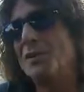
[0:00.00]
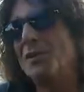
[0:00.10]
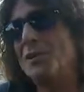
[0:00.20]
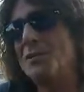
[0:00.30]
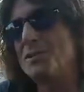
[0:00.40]

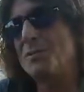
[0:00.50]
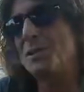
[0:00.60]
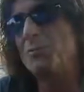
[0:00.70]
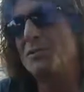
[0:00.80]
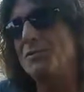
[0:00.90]
Venrez
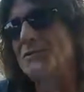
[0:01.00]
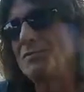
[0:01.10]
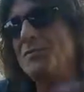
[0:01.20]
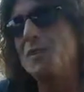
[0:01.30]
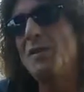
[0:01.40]
cerebral.
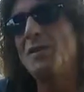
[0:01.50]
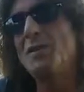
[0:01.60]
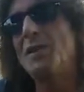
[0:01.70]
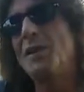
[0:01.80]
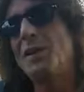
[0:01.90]

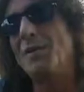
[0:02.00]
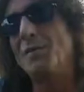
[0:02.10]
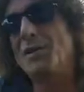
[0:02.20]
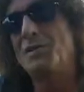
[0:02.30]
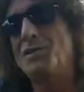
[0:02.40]
And
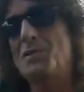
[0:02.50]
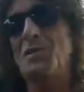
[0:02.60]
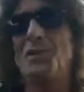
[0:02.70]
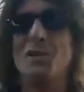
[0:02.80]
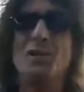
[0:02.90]
we
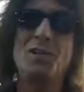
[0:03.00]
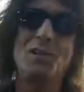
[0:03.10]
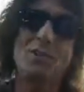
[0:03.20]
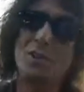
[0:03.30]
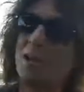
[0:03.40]
certainly
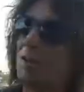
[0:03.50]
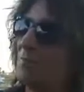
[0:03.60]
could have gone